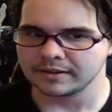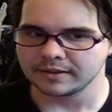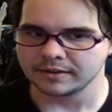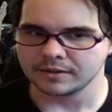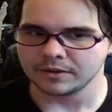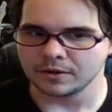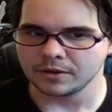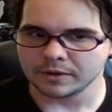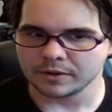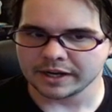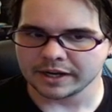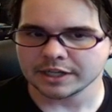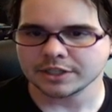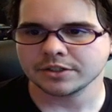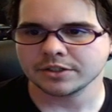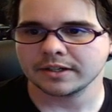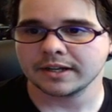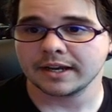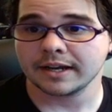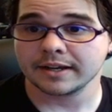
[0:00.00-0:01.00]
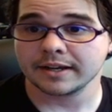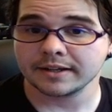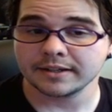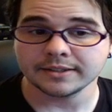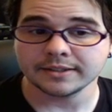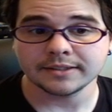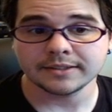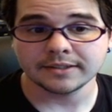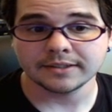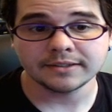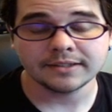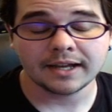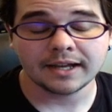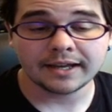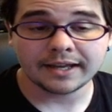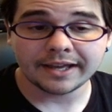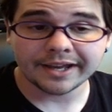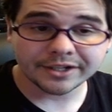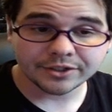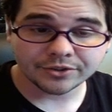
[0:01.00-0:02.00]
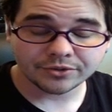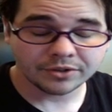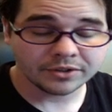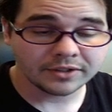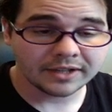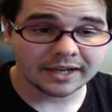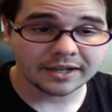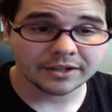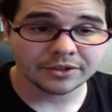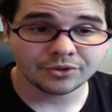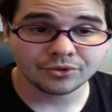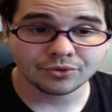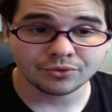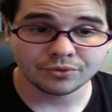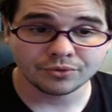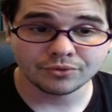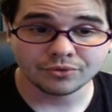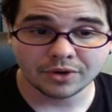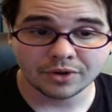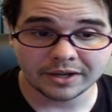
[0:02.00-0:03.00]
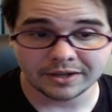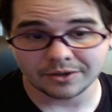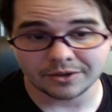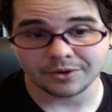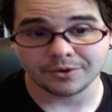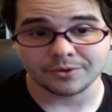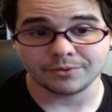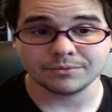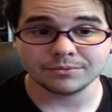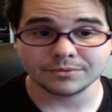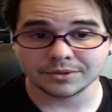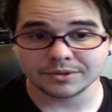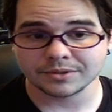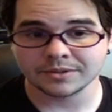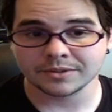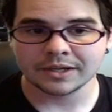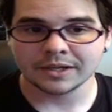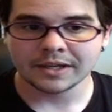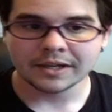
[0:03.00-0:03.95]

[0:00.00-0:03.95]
No extra deck, because this is not extra deck True Dracos.